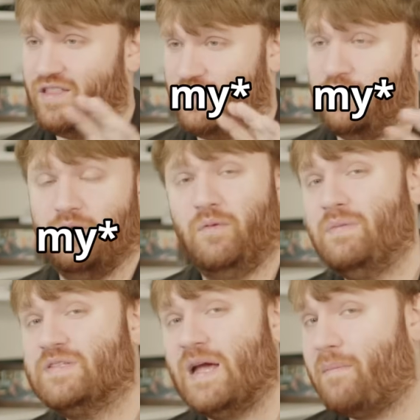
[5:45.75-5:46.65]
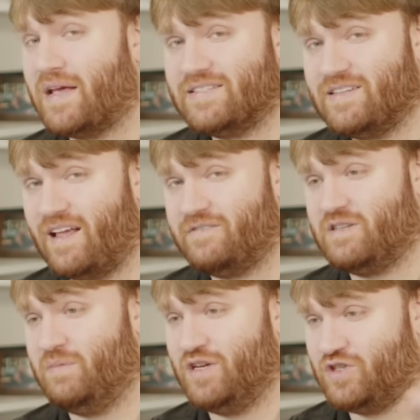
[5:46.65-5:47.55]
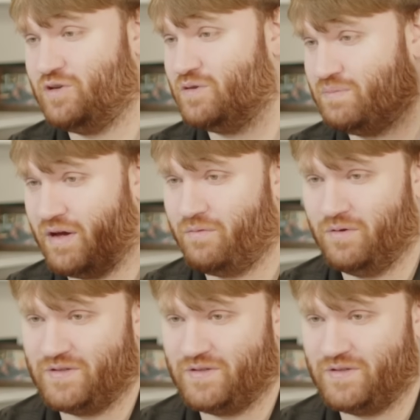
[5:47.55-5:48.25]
Their website might still have some issues, but we'll